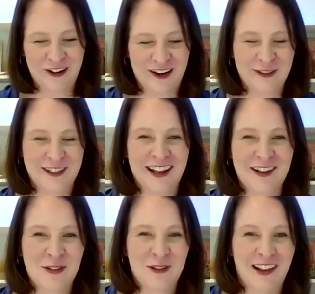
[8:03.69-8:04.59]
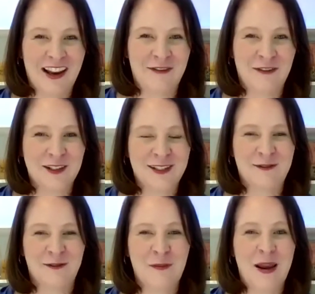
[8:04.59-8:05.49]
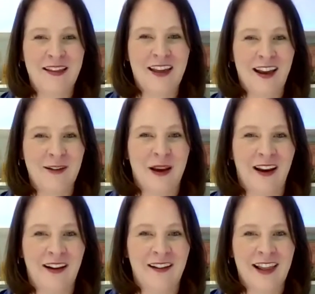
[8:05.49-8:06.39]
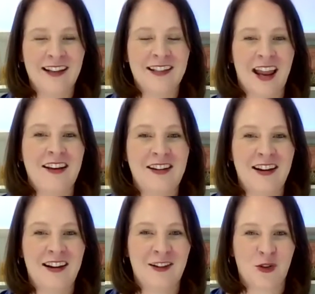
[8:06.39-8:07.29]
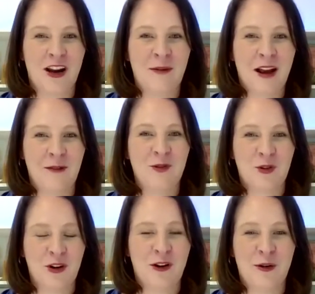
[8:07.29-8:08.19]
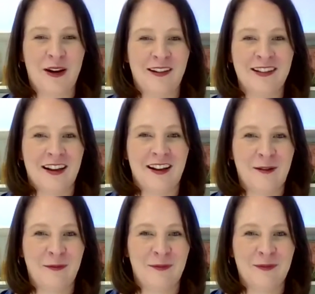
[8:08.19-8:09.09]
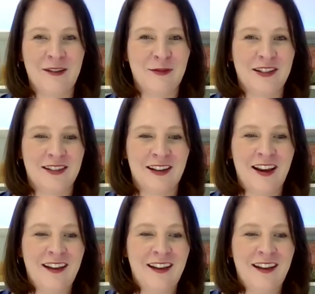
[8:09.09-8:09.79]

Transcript: It was such a relief, because for me that had been that 10-year dream come true, and it was,